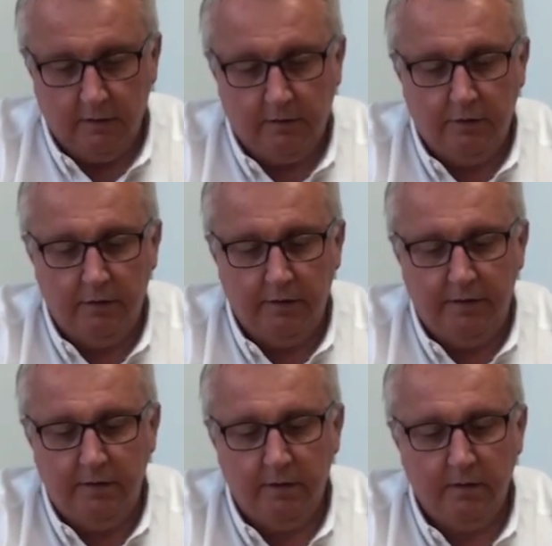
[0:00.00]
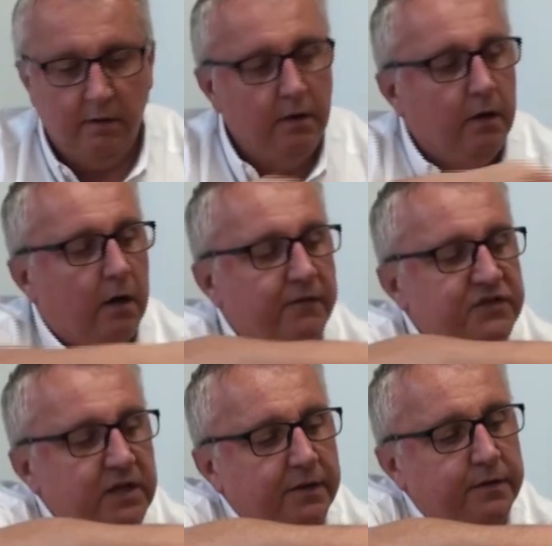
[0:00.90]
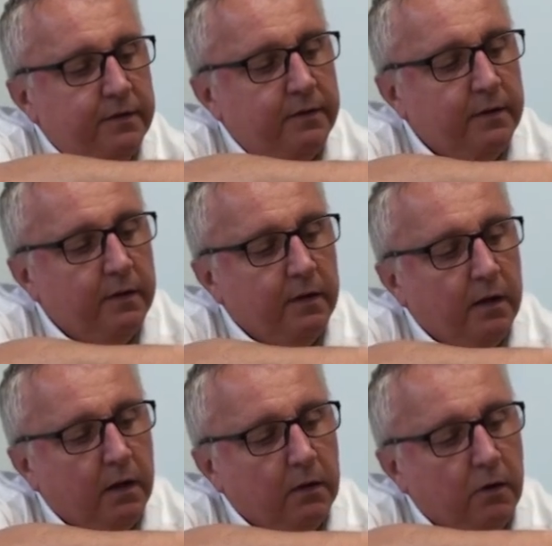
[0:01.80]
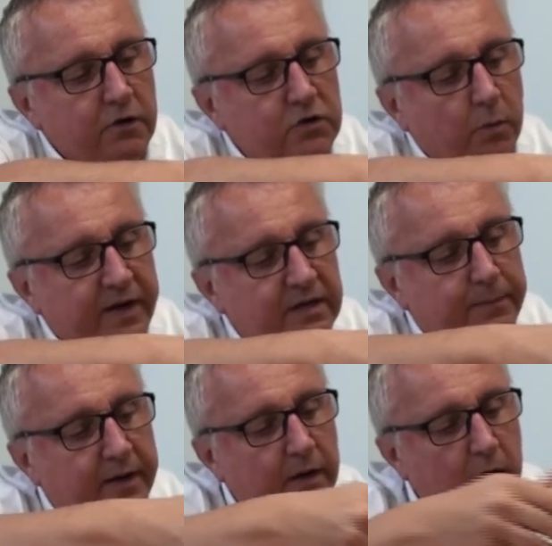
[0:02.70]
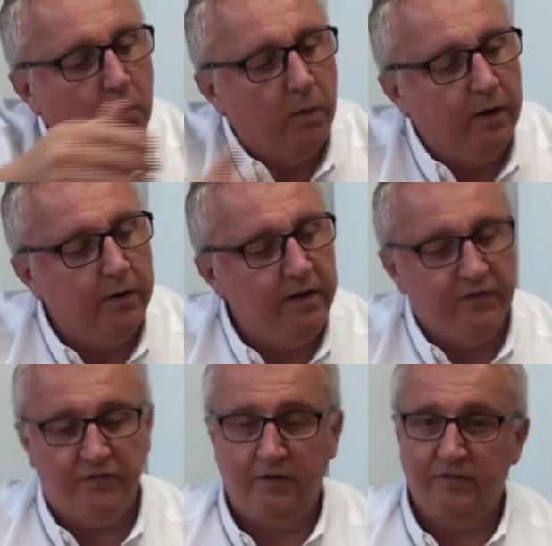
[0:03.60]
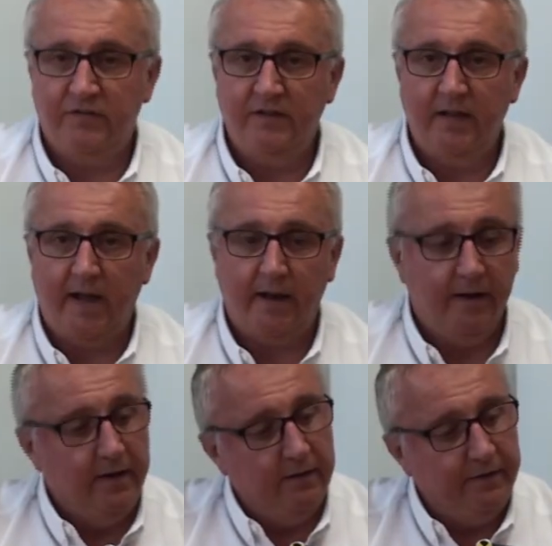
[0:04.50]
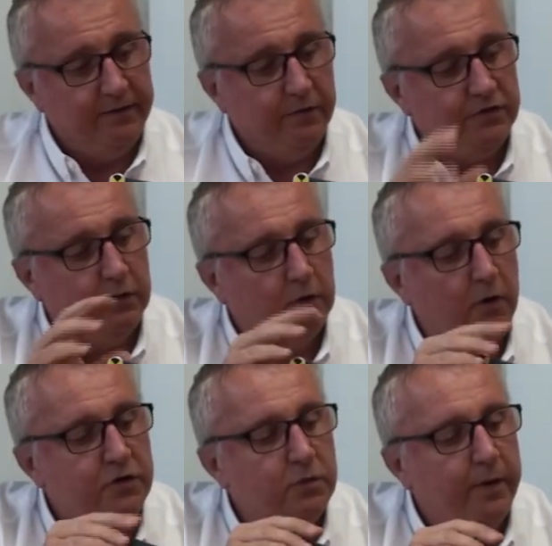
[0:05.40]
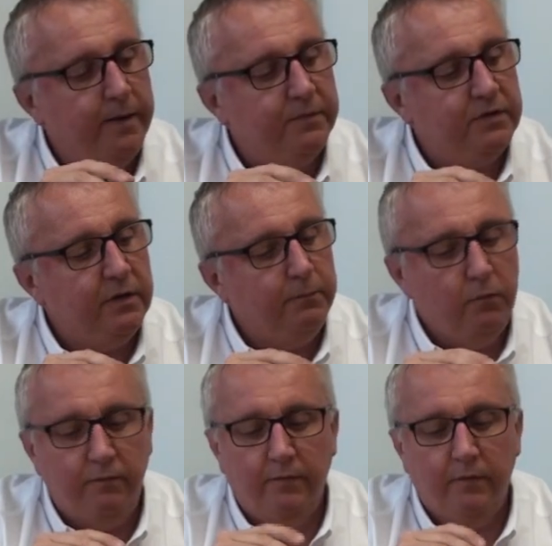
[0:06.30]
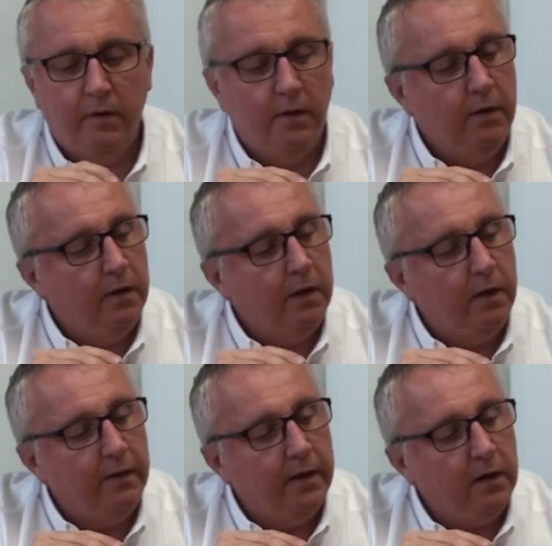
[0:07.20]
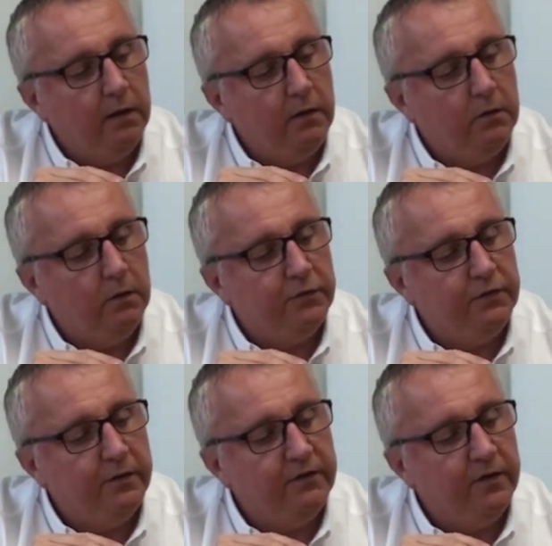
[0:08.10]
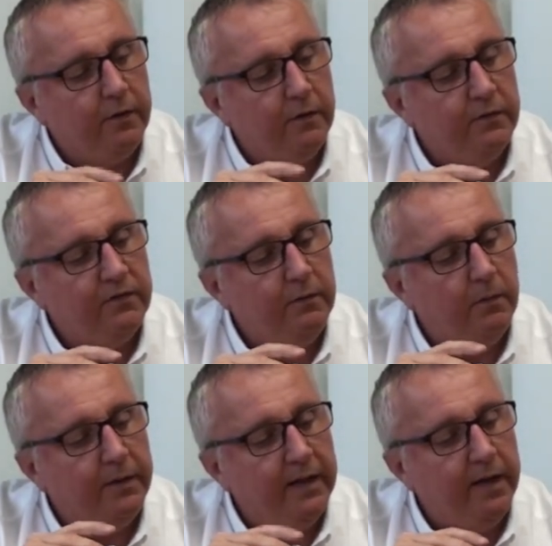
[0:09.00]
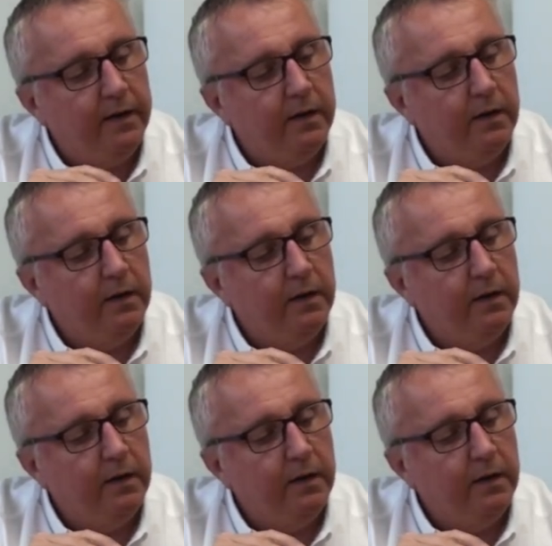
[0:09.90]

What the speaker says: could offset a larger weight depending on where it is. You can see that. Like there's a larger weight. I'm just going to move that a little closer to the center, see what we get.